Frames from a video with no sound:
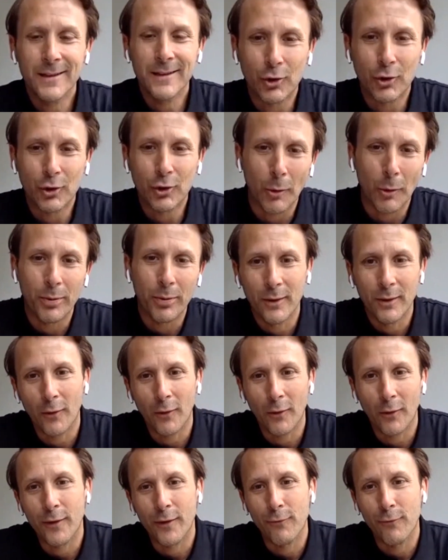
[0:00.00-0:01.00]
in the top
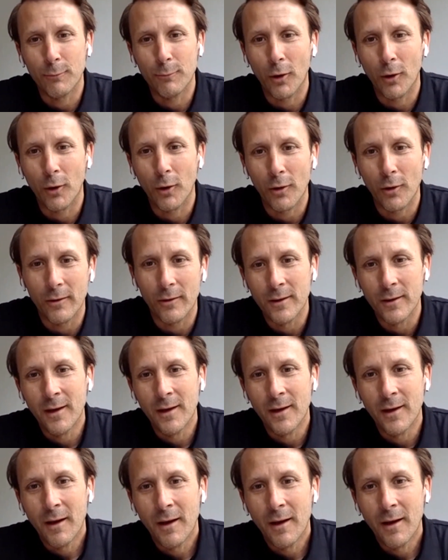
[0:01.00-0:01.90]
of the football